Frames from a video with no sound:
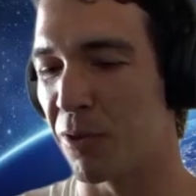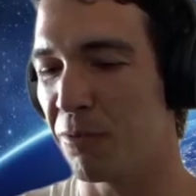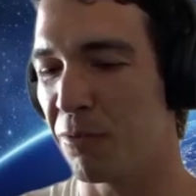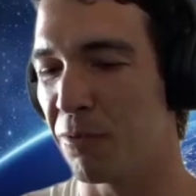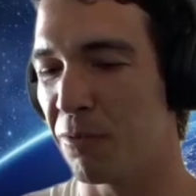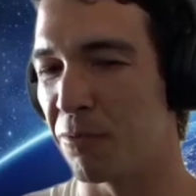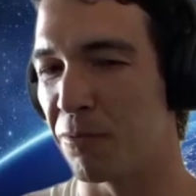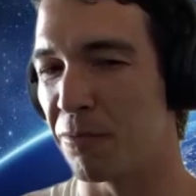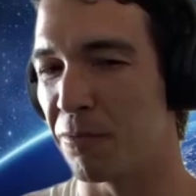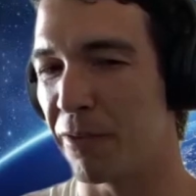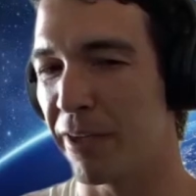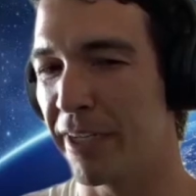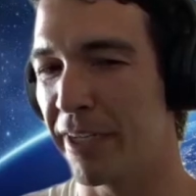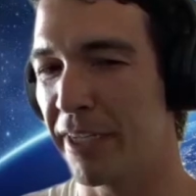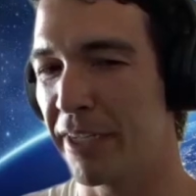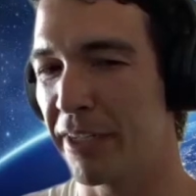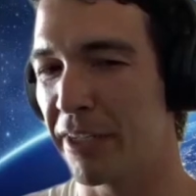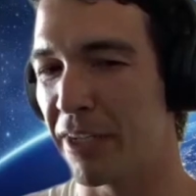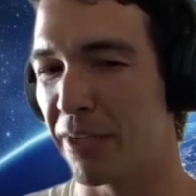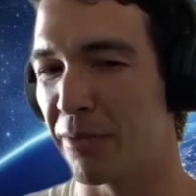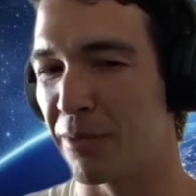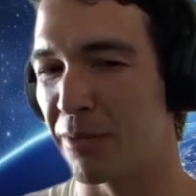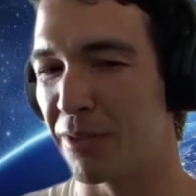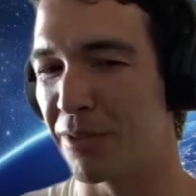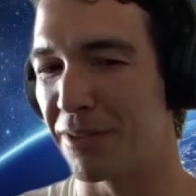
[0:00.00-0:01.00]
all from Fight
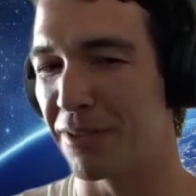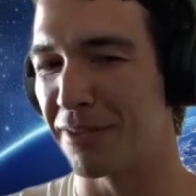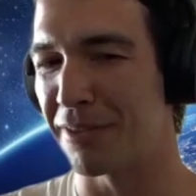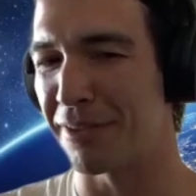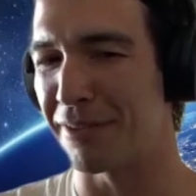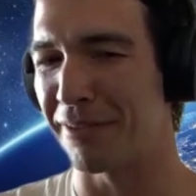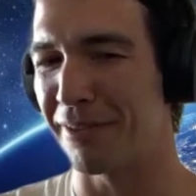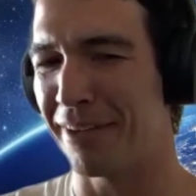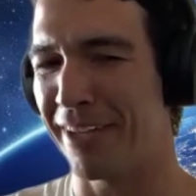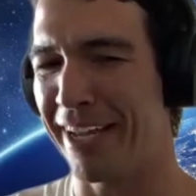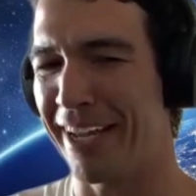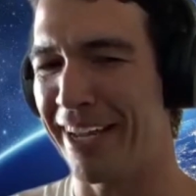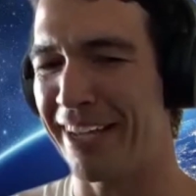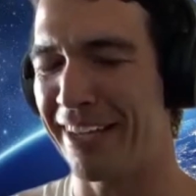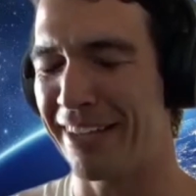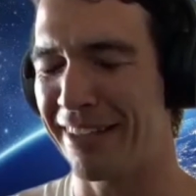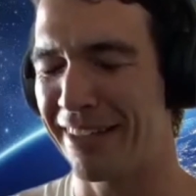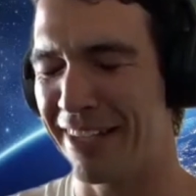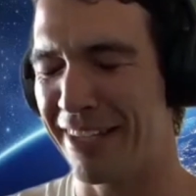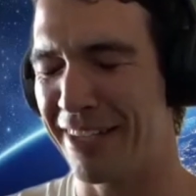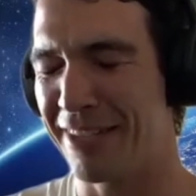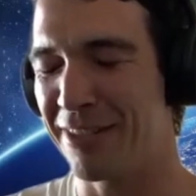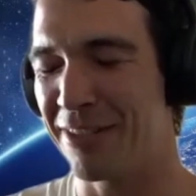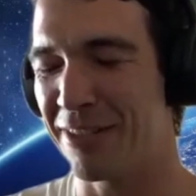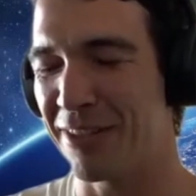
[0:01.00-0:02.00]
Club, and she's like, ah,
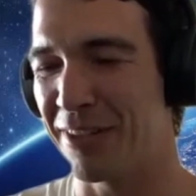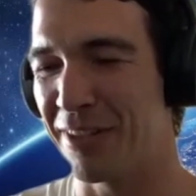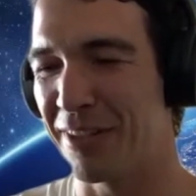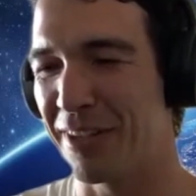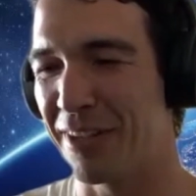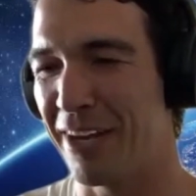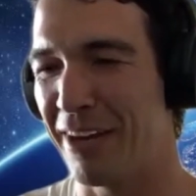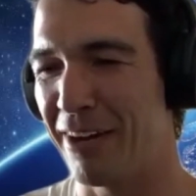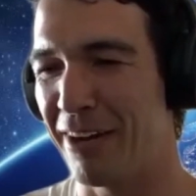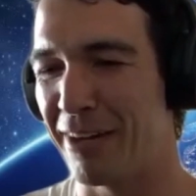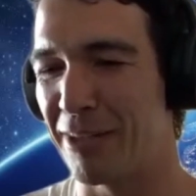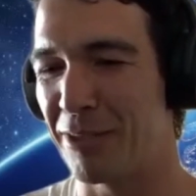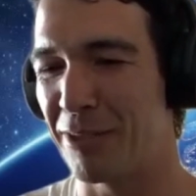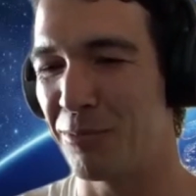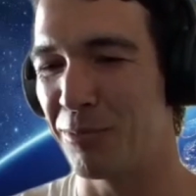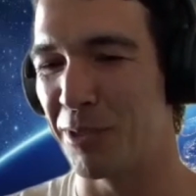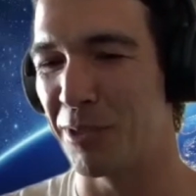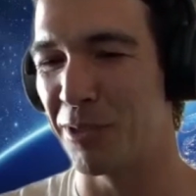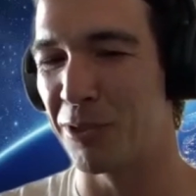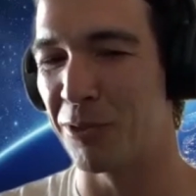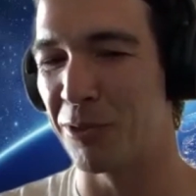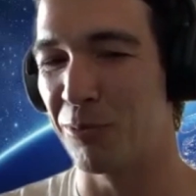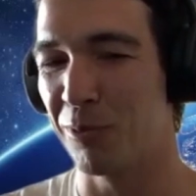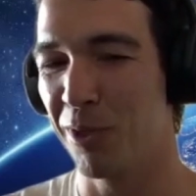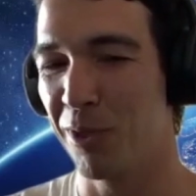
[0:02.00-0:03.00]
that's hilarious
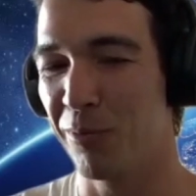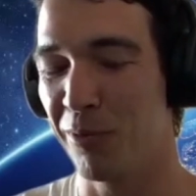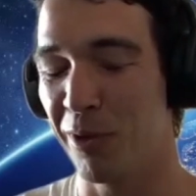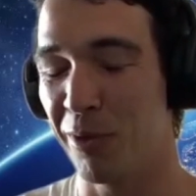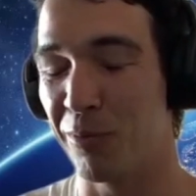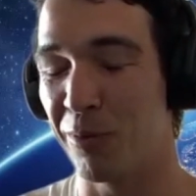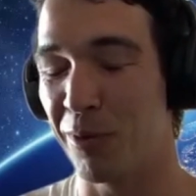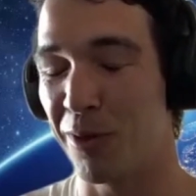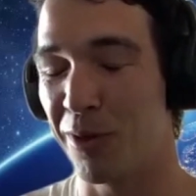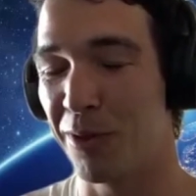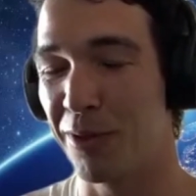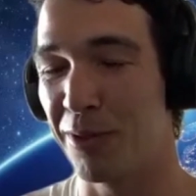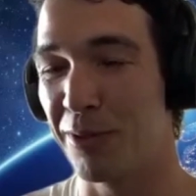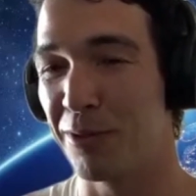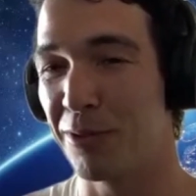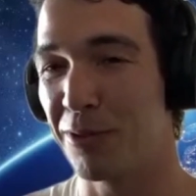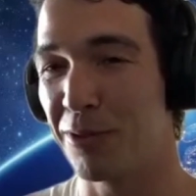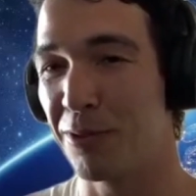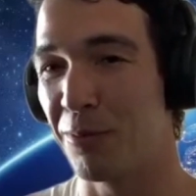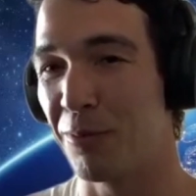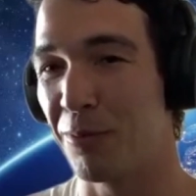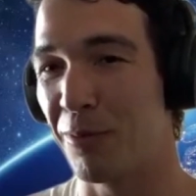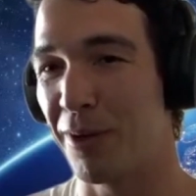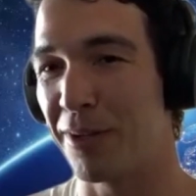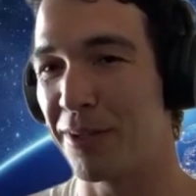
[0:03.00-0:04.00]
because me and my brother
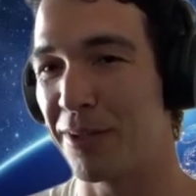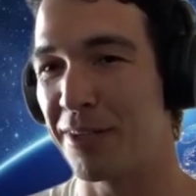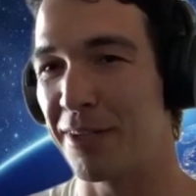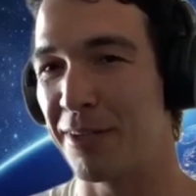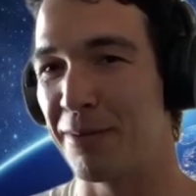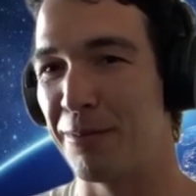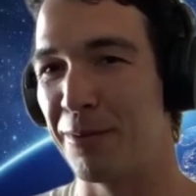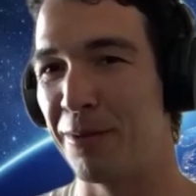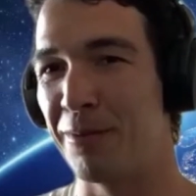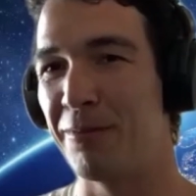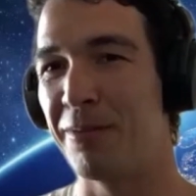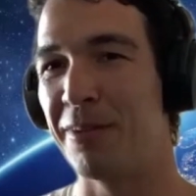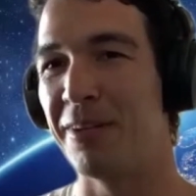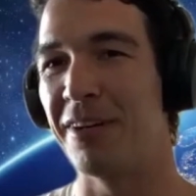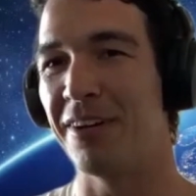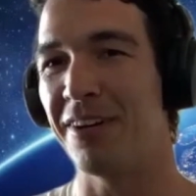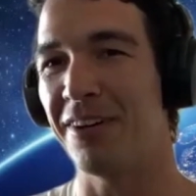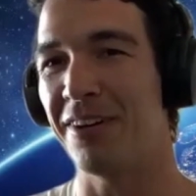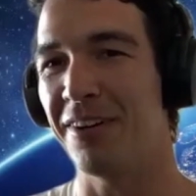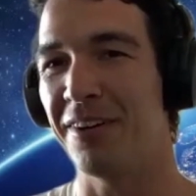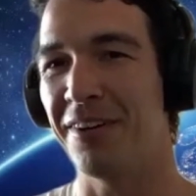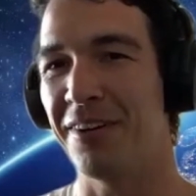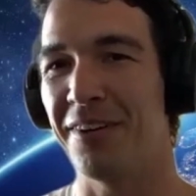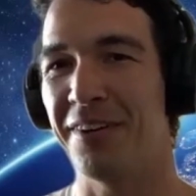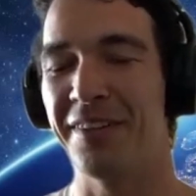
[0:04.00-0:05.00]
used to watch that movie
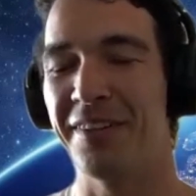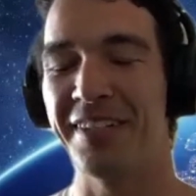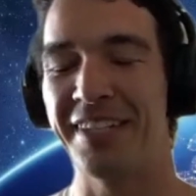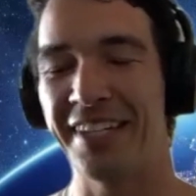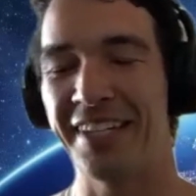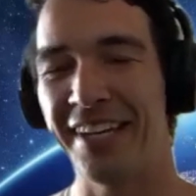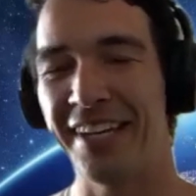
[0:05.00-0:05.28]
all the